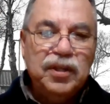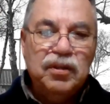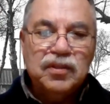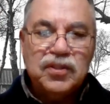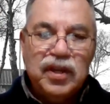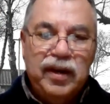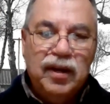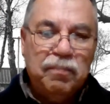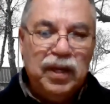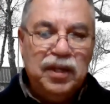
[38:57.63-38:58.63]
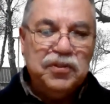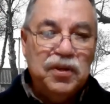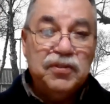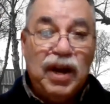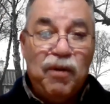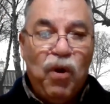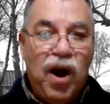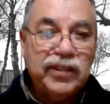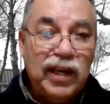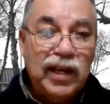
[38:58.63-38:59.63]
You can sign up. And he turns around and
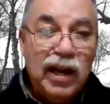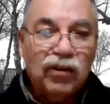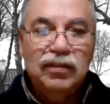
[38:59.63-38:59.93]
walks out.